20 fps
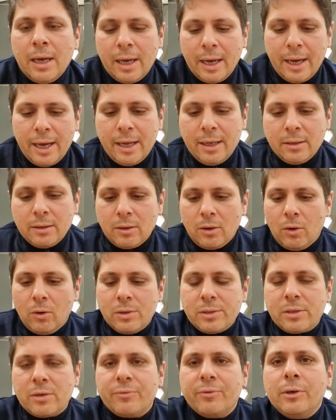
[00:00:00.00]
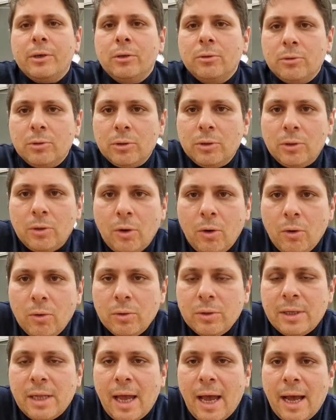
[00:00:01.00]
and also for you to know
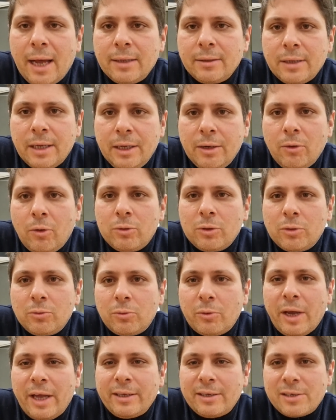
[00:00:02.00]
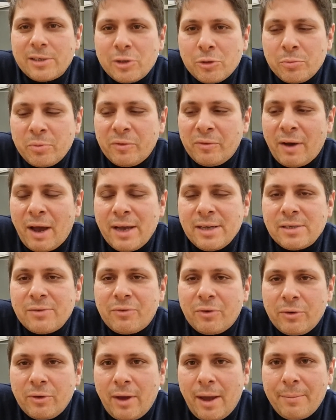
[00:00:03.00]
that in order to get a supervisor
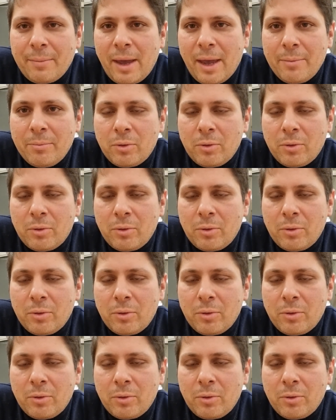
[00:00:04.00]
for your MA